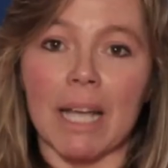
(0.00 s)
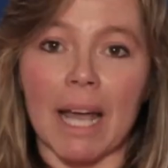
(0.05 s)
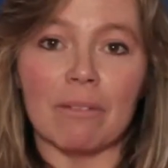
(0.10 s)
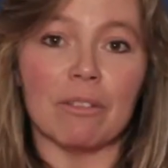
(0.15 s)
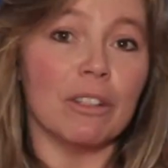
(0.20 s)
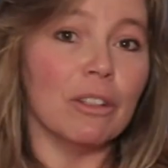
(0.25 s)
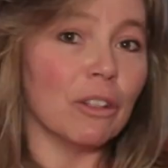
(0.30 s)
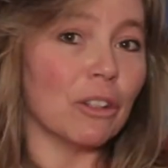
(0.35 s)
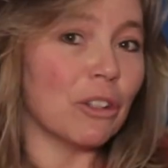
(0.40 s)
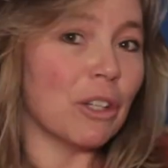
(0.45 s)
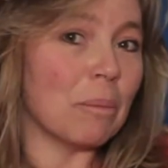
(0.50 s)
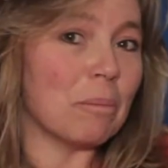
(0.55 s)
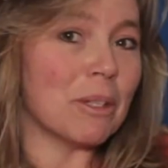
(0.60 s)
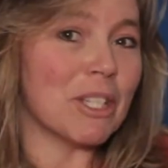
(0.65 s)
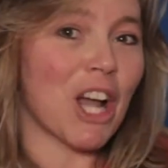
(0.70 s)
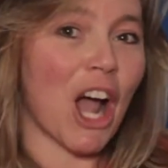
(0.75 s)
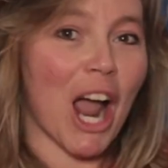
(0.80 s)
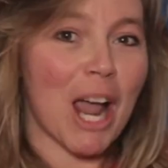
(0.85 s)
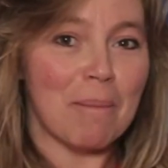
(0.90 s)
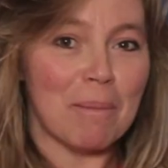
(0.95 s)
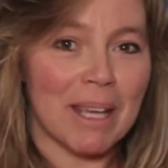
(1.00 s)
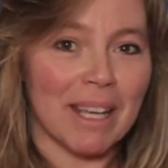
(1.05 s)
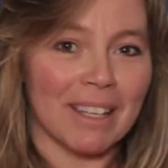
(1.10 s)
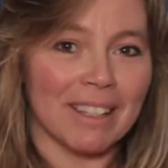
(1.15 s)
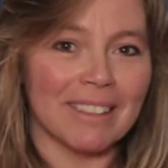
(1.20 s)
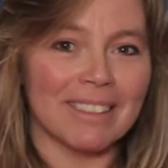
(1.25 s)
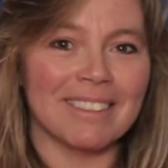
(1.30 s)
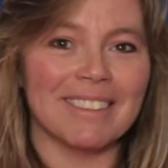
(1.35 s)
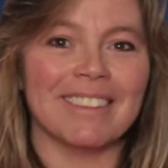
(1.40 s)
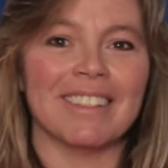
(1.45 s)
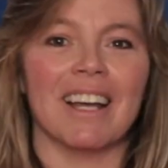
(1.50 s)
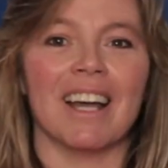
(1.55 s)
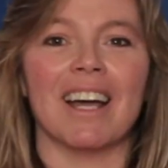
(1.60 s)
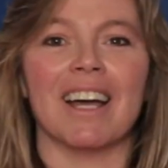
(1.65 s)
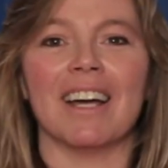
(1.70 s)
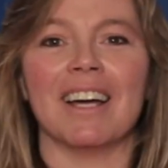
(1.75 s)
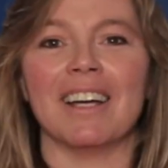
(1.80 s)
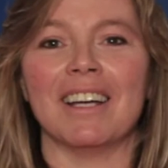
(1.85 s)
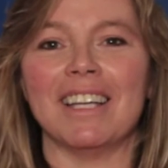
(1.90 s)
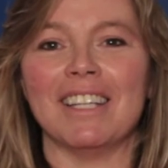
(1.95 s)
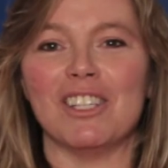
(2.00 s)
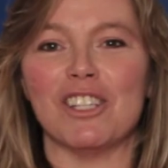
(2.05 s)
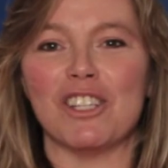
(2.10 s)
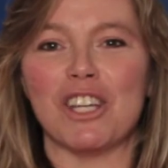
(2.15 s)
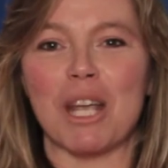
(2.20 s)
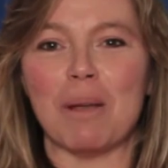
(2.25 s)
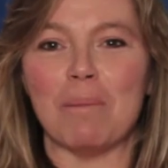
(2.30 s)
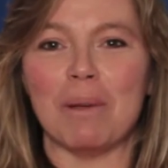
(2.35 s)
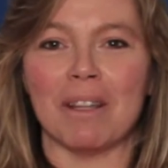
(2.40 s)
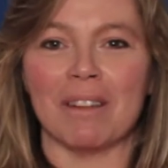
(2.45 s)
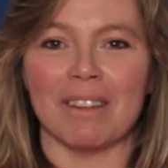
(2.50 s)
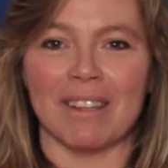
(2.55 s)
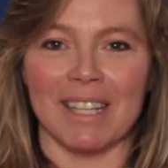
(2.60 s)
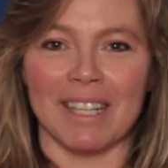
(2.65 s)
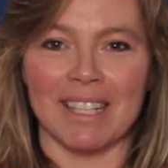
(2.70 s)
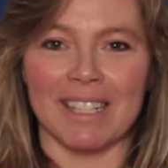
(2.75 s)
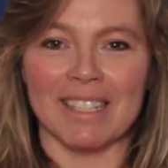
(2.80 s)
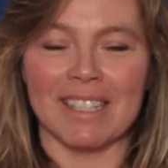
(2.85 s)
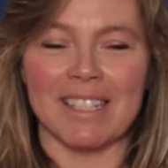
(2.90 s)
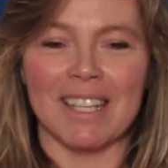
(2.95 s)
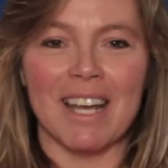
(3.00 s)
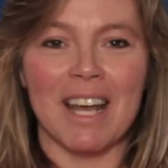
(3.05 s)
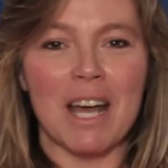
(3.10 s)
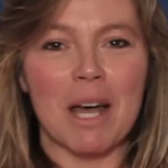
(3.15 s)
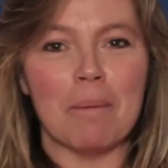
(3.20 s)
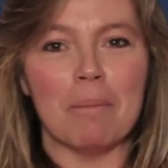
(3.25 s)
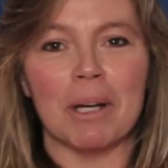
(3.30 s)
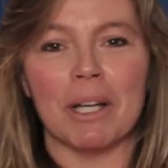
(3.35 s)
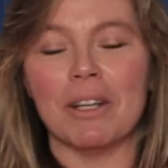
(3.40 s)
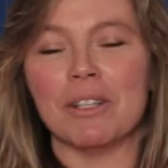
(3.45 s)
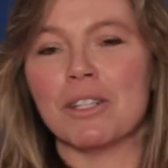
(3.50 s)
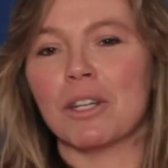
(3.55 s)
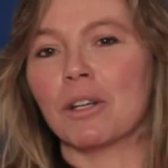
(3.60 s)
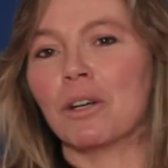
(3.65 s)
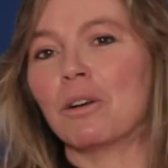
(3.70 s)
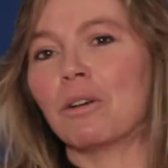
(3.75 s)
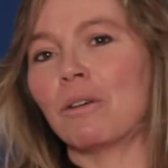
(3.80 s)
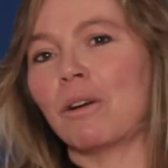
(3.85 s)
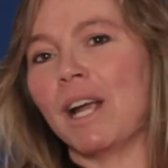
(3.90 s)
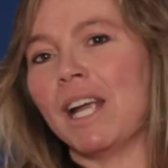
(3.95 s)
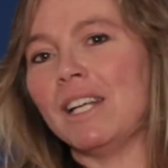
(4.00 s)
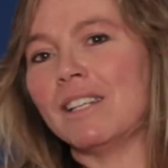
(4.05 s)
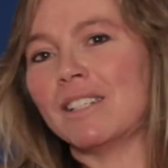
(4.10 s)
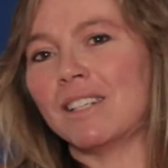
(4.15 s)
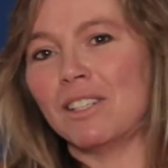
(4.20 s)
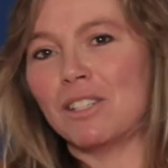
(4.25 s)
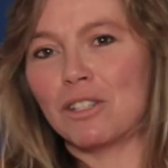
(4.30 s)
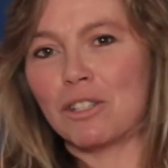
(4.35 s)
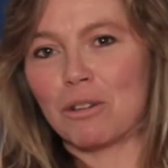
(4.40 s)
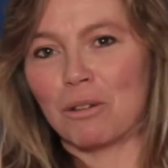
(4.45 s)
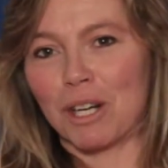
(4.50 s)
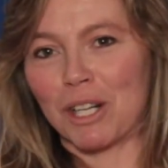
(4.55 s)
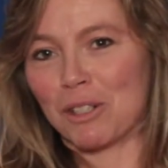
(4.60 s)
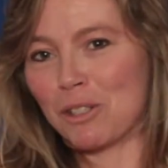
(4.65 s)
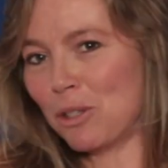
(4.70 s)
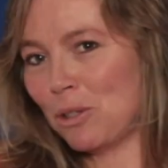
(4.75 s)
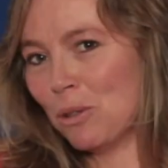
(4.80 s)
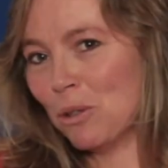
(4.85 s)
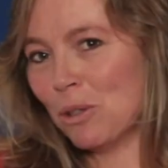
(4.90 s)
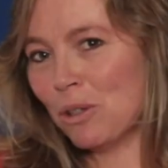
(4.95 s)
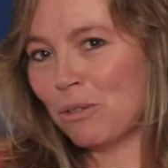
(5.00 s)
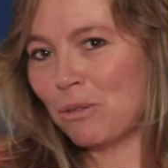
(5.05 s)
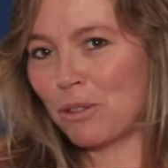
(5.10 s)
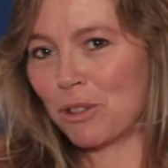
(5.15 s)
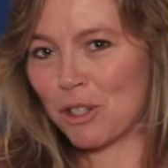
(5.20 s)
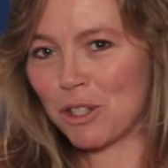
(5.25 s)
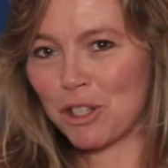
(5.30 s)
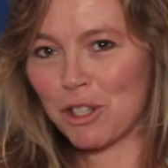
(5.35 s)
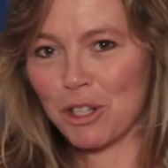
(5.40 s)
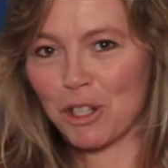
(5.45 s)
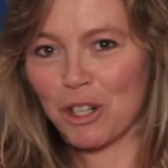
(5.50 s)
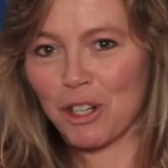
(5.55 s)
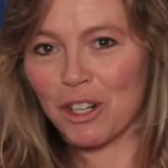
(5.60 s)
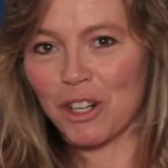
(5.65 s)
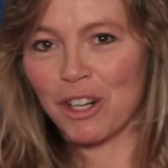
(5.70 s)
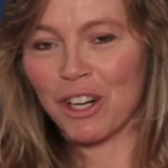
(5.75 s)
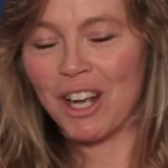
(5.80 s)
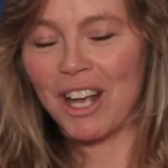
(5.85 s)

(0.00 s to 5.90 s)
have to learn timing in shaping things, but it's a great trick tool for sure,